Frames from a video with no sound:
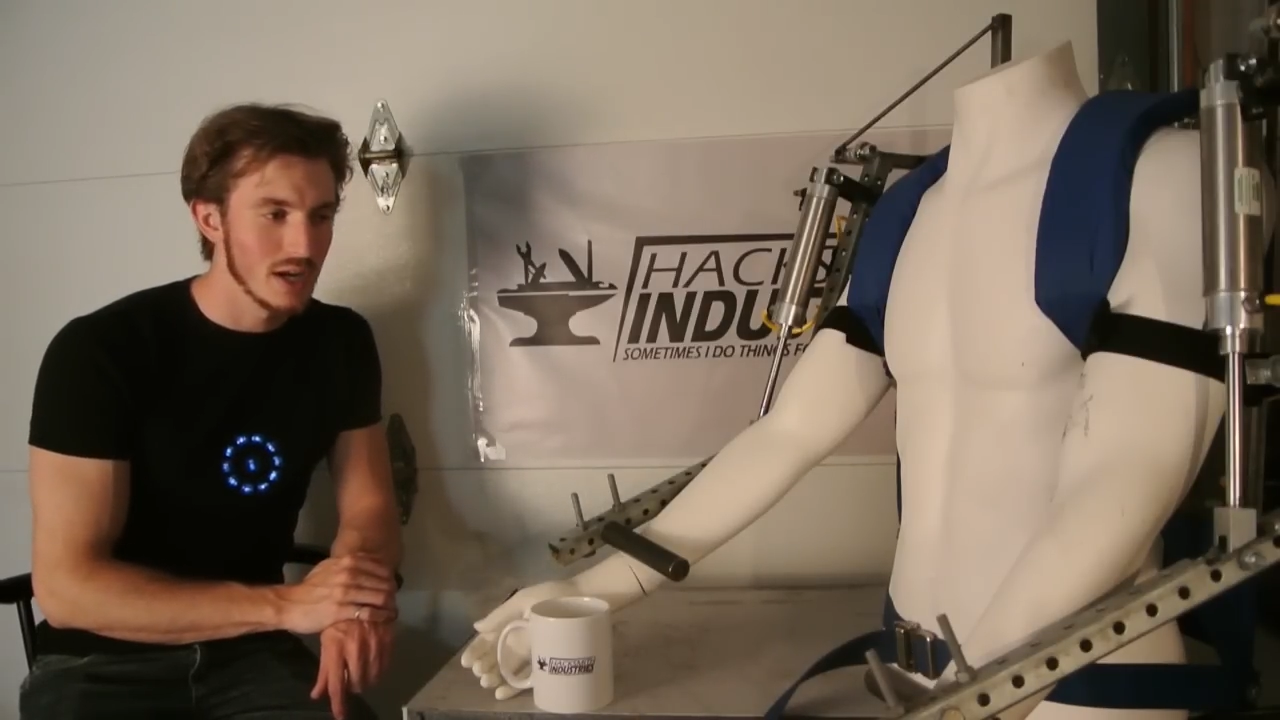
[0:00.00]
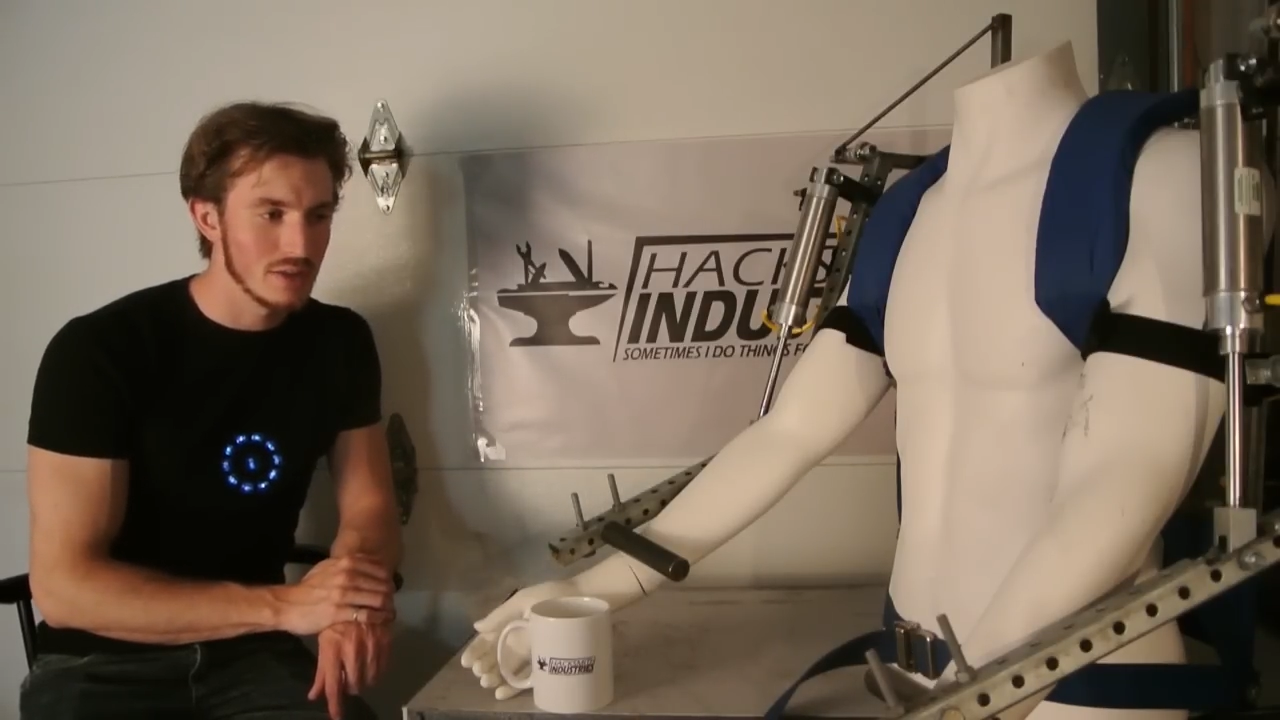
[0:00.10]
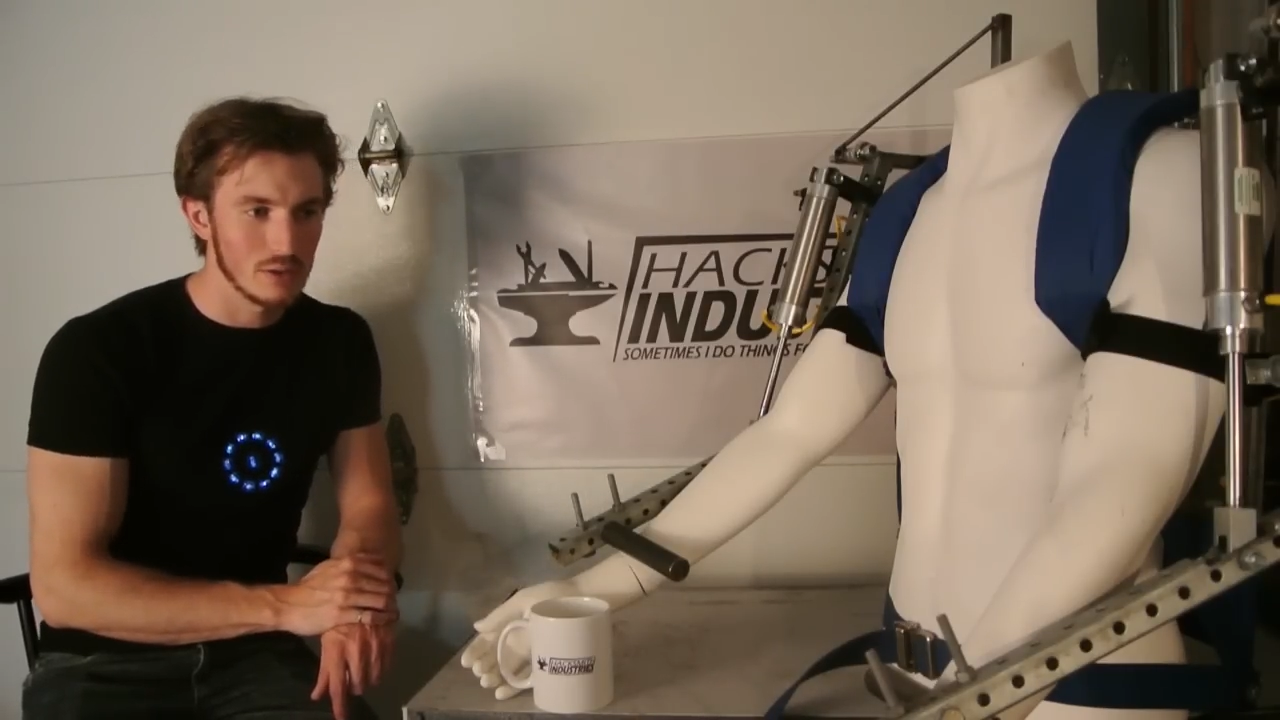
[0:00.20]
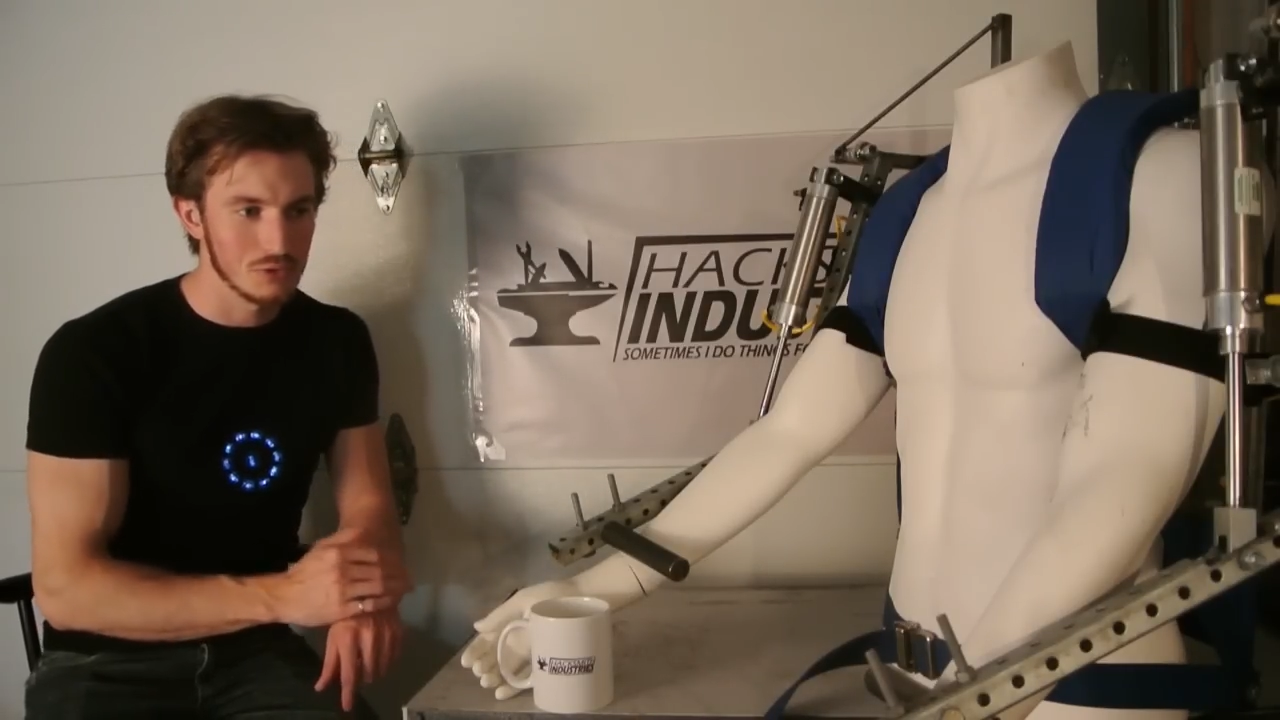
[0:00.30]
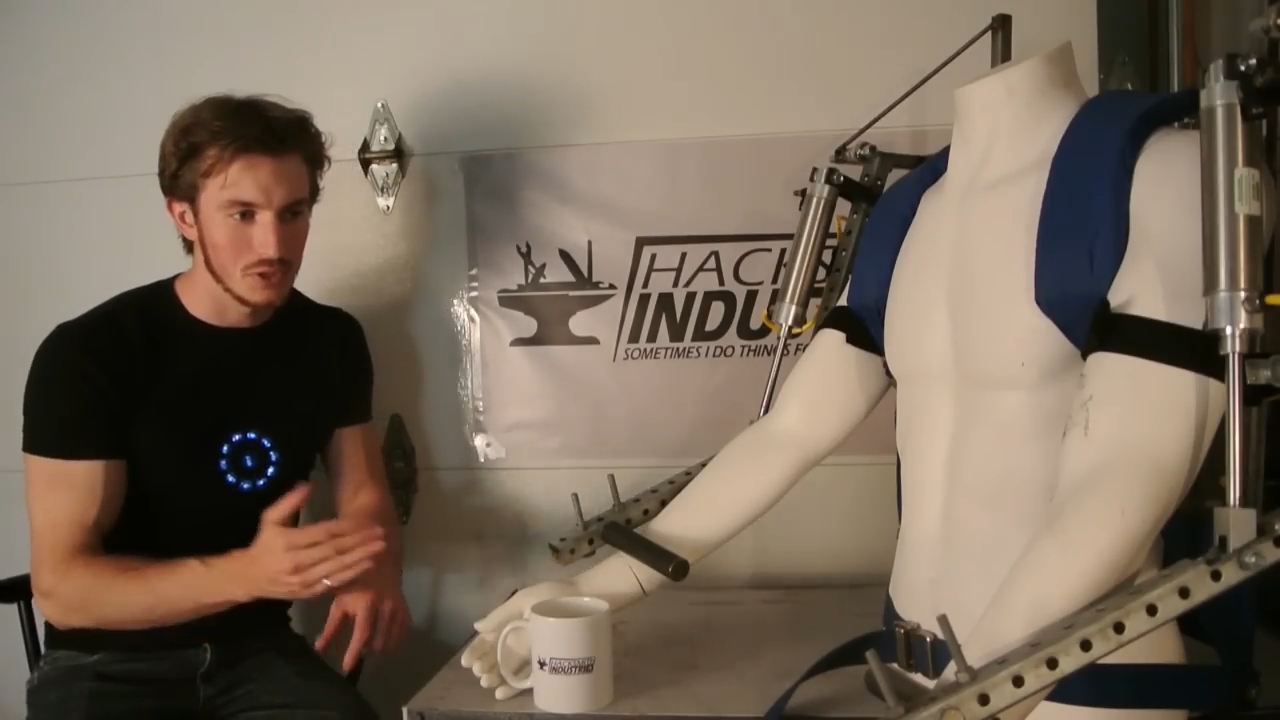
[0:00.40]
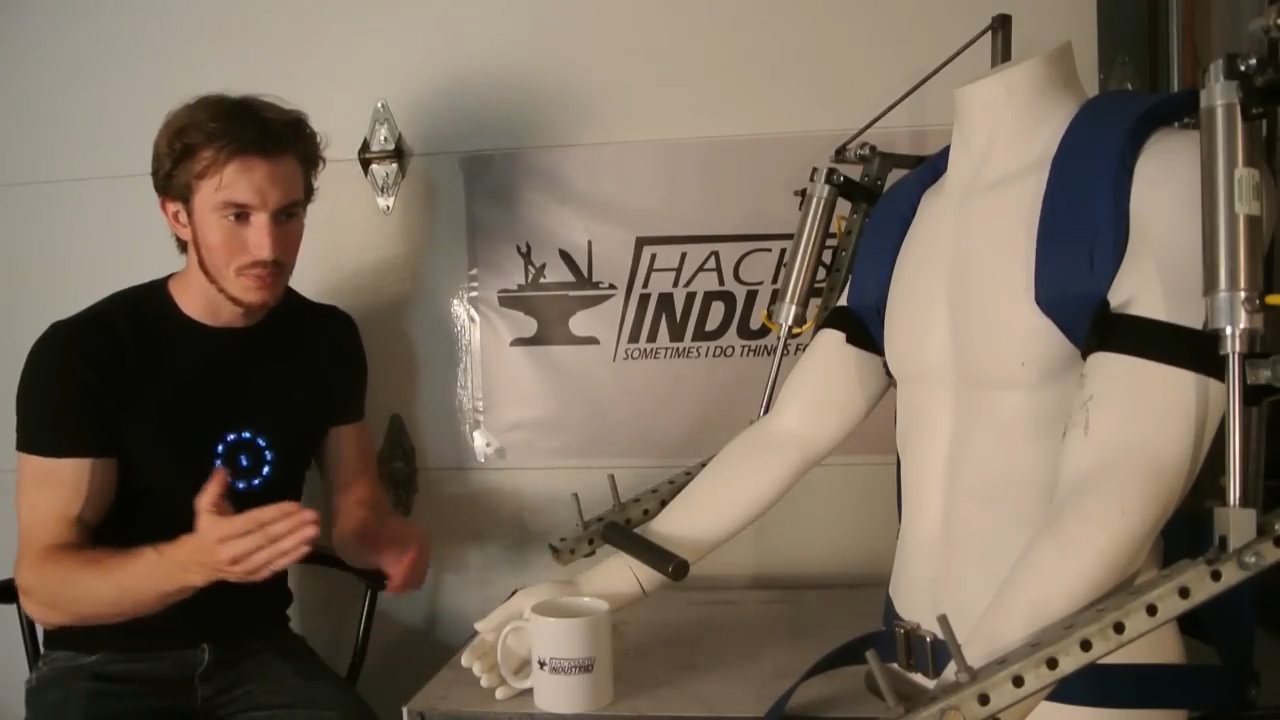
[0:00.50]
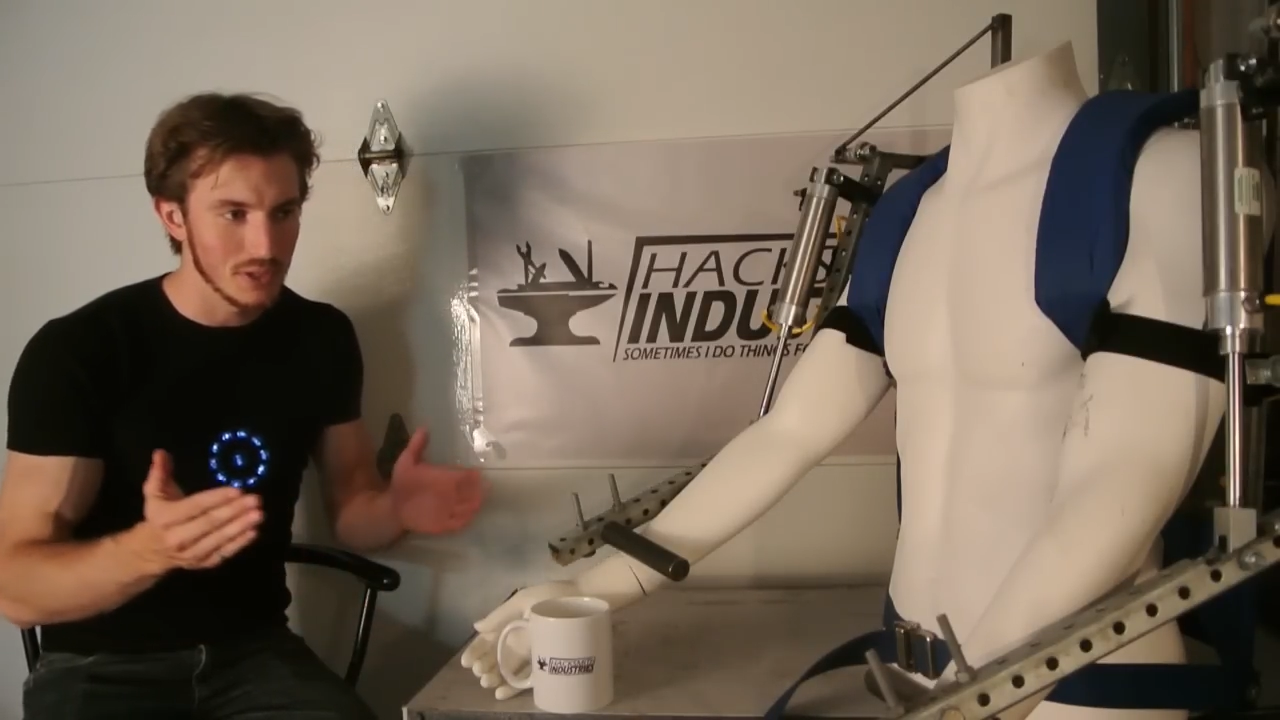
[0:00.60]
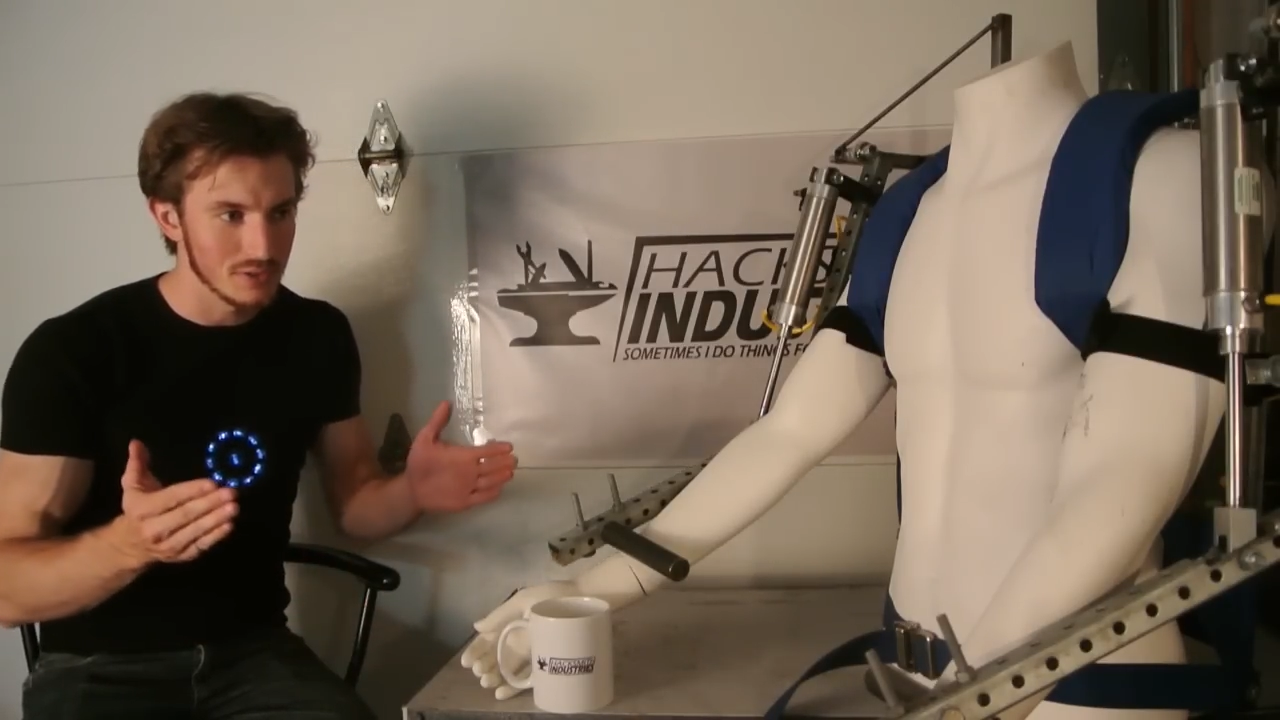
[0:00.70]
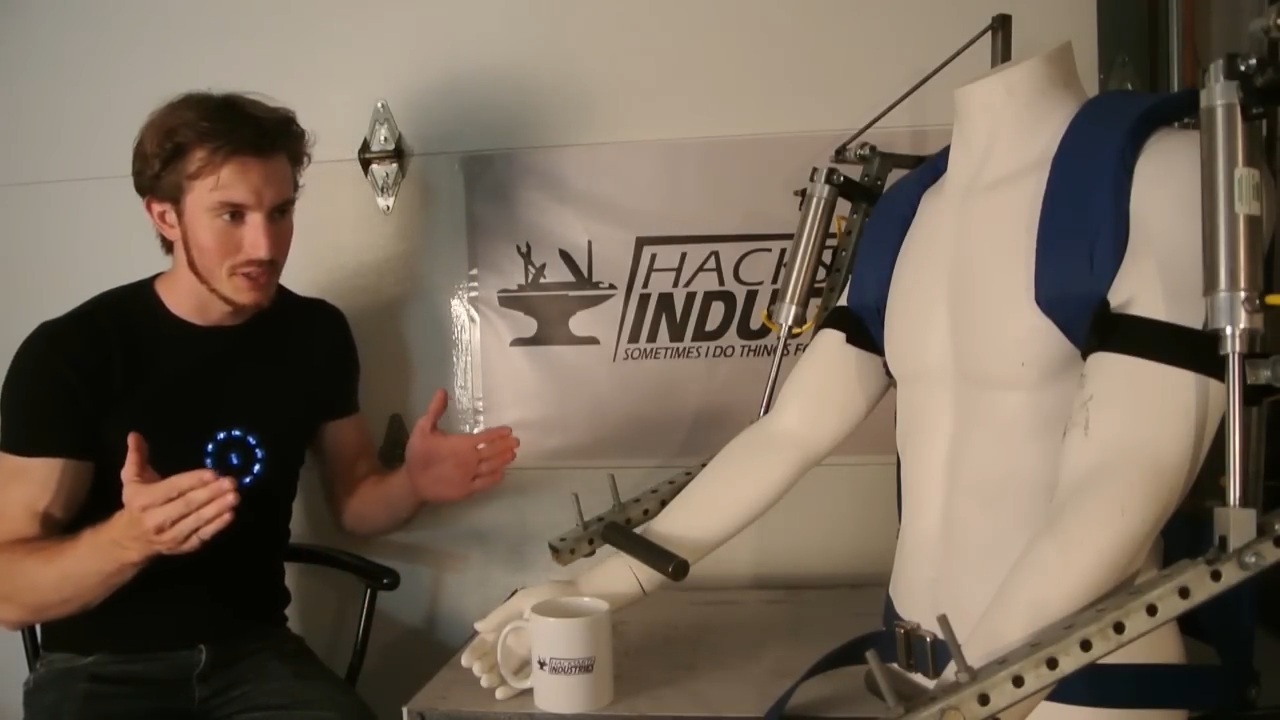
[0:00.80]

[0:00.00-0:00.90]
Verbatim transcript: and that was just because